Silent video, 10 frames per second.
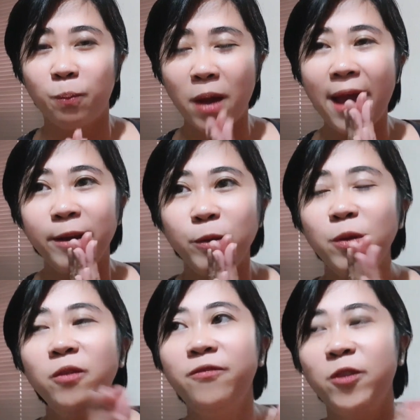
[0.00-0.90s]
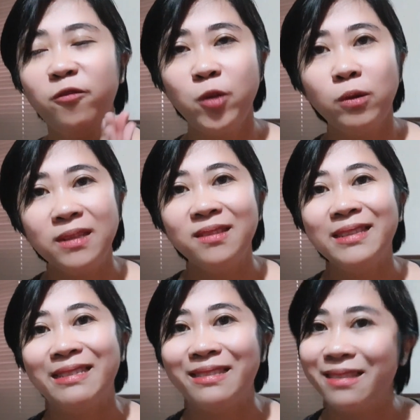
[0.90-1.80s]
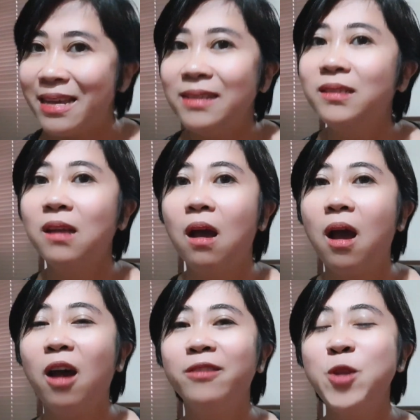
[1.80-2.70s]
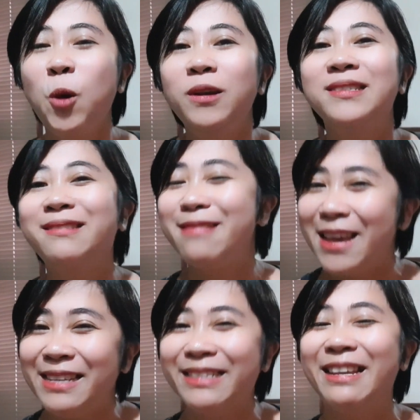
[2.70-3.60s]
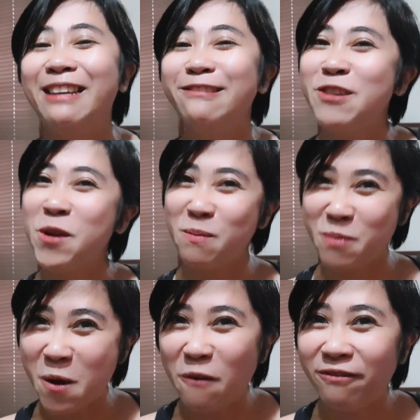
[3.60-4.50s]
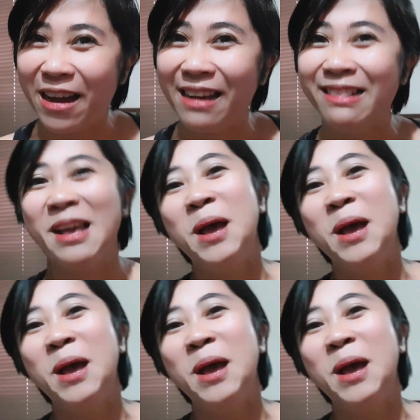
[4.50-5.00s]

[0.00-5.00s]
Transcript: I don't know if you've noticed this in your profile,